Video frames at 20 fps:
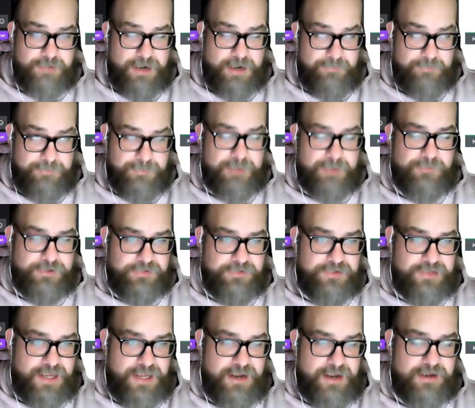remembering
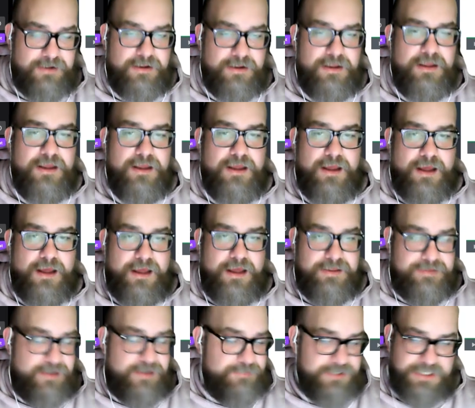this hand. I
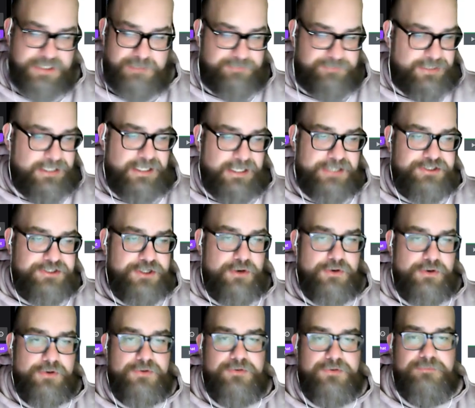said, I'm just going to play it like
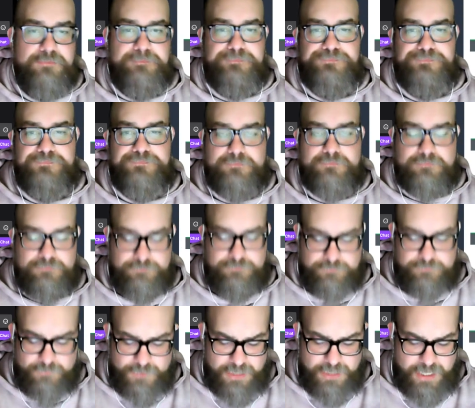jokers.
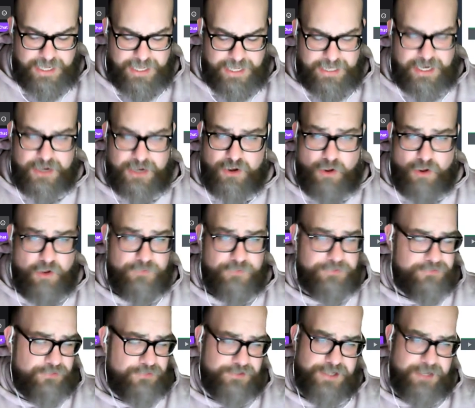And I called, and
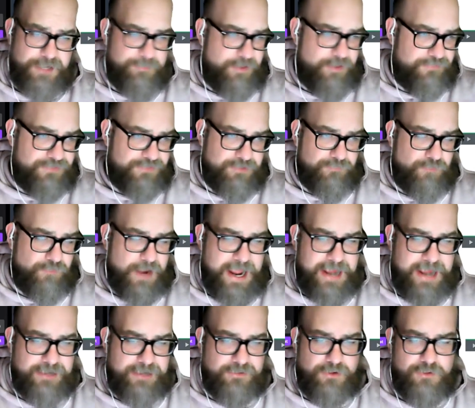the turn came off some
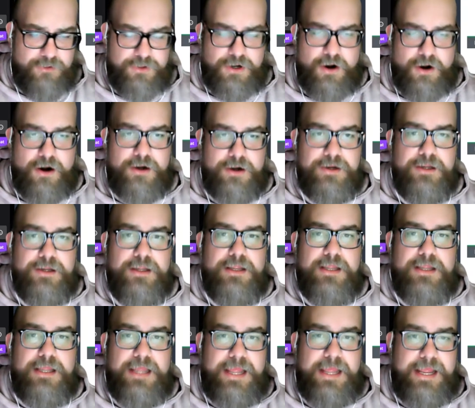rag low card,
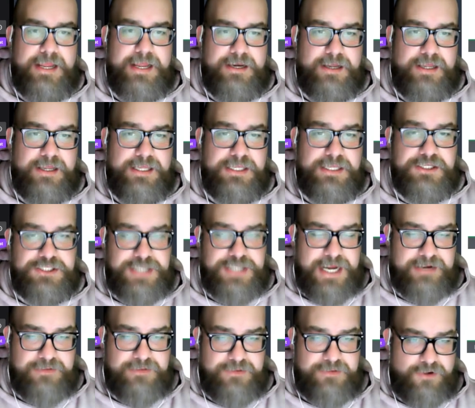and he
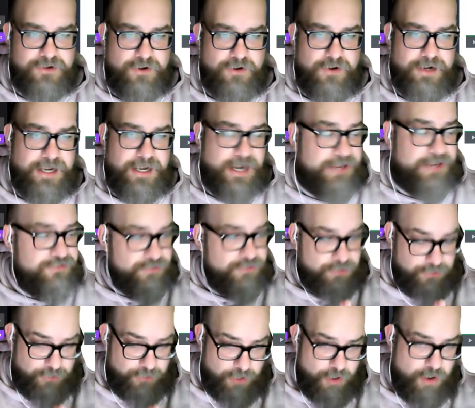checked the turn, and I took a
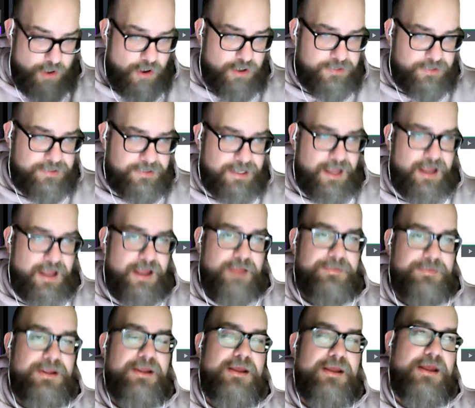long
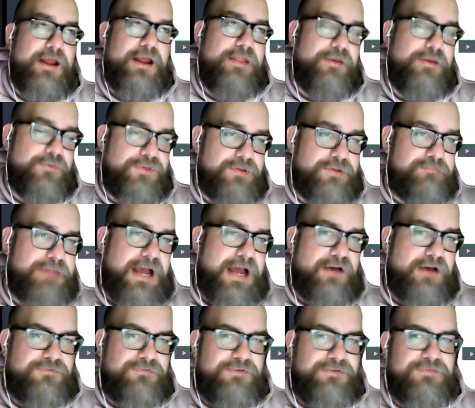time, and there was
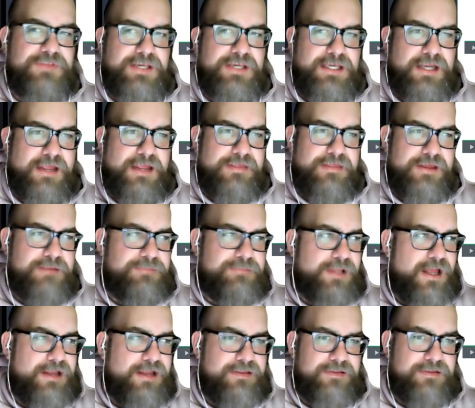about 15, I think,
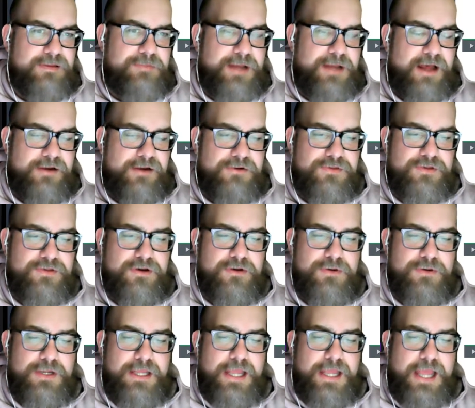blinds in the pot or
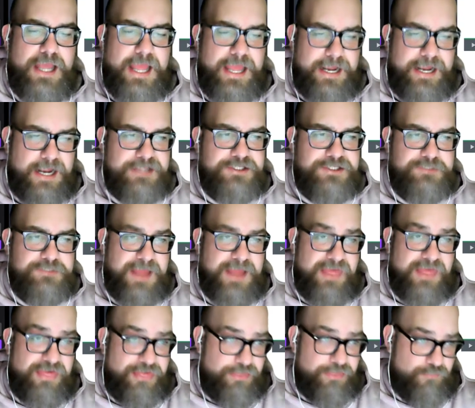so, and I just bet
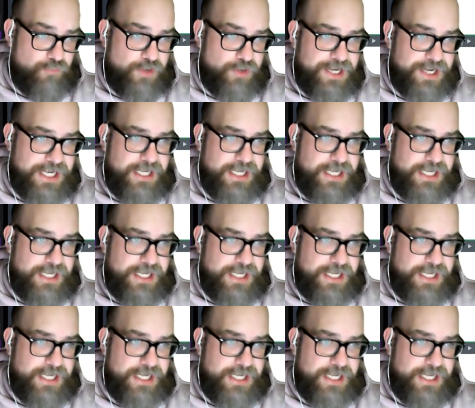3.